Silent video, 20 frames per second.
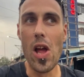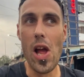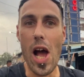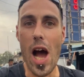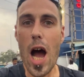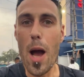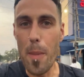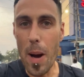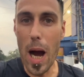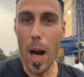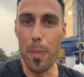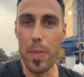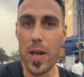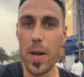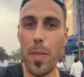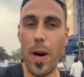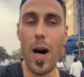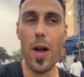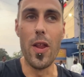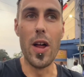I'm happy
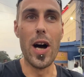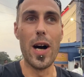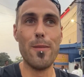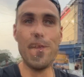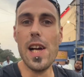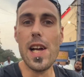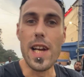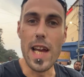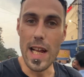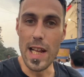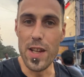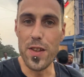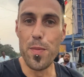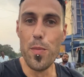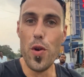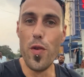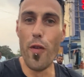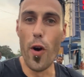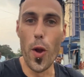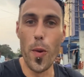about that. Okay, let's
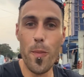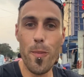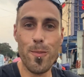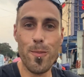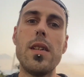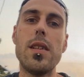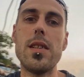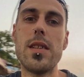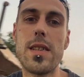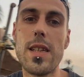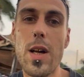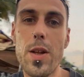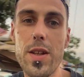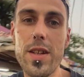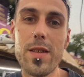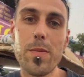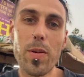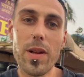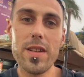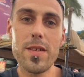move on. Now this
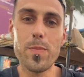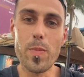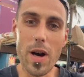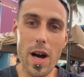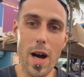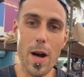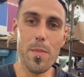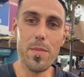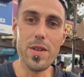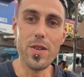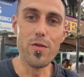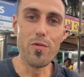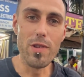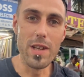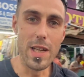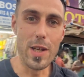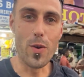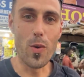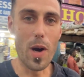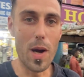place behind me is
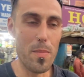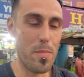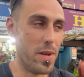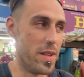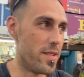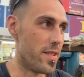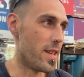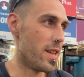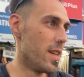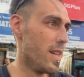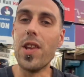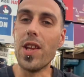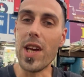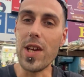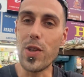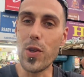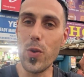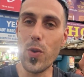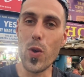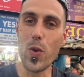really quite busy and they
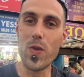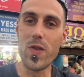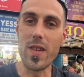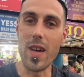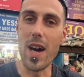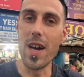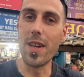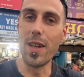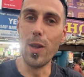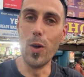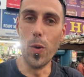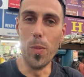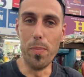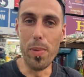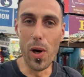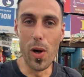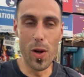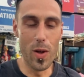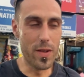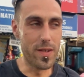do those tiny little
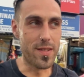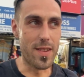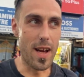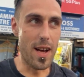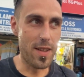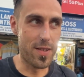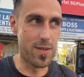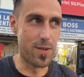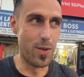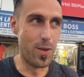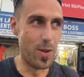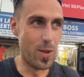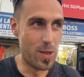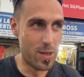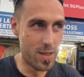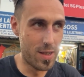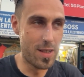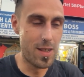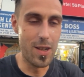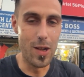balls that I saw
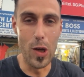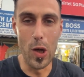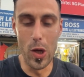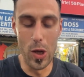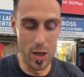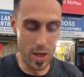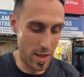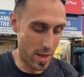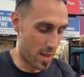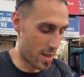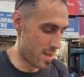earlier.